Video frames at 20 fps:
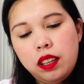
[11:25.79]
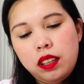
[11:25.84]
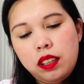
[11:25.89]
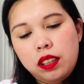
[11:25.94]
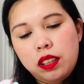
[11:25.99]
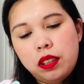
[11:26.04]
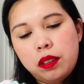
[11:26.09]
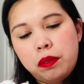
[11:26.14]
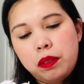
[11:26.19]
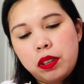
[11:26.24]

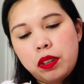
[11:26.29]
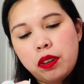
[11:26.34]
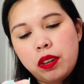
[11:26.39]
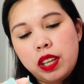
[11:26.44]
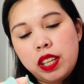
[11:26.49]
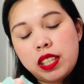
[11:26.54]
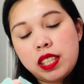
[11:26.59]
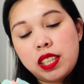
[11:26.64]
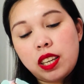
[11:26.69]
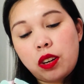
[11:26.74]
Here we go.
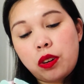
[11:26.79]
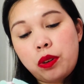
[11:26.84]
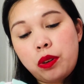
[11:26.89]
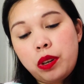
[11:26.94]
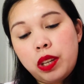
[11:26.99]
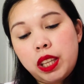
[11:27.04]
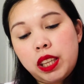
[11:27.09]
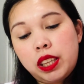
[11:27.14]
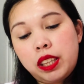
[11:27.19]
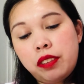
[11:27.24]
It's a
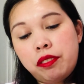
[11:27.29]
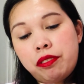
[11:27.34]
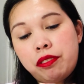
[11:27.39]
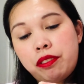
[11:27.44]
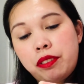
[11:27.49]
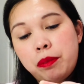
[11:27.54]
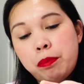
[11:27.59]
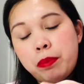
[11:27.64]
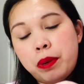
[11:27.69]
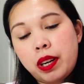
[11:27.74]

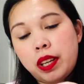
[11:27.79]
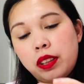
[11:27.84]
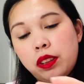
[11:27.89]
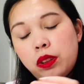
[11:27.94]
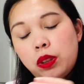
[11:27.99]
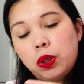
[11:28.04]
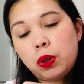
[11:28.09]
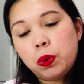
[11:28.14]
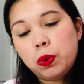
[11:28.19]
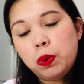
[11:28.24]
cruelty-free brand
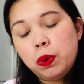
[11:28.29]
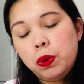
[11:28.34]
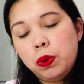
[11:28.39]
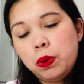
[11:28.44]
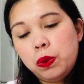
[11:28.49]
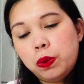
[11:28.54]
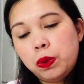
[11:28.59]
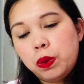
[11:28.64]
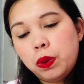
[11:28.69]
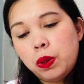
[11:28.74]
too.
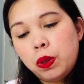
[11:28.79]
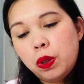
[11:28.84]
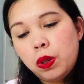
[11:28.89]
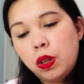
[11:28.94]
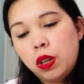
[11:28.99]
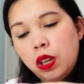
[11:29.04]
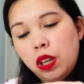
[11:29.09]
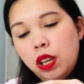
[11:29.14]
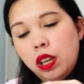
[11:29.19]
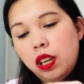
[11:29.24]

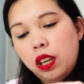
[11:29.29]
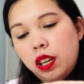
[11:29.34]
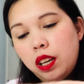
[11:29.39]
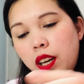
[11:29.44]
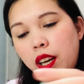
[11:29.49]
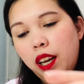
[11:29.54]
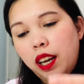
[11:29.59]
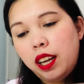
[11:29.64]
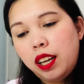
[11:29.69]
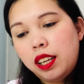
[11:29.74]

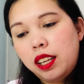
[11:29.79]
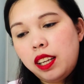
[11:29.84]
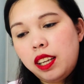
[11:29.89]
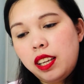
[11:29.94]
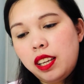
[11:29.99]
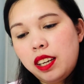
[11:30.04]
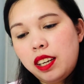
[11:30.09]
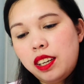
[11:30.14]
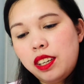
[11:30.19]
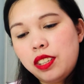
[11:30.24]
And
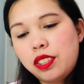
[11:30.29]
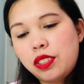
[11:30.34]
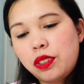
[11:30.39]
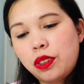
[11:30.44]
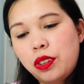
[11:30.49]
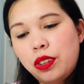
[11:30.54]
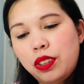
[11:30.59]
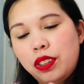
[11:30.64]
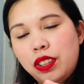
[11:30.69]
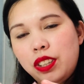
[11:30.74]
here is
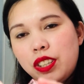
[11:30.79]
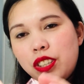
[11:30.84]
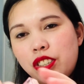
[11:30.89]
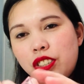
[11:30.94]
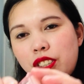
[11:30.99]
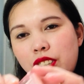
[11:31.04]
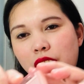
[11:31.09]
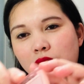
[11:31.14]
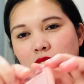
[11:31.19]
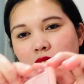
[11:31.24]
all the
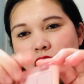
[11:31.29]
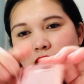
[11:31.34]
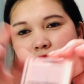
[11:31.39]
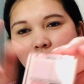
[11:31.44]
shade.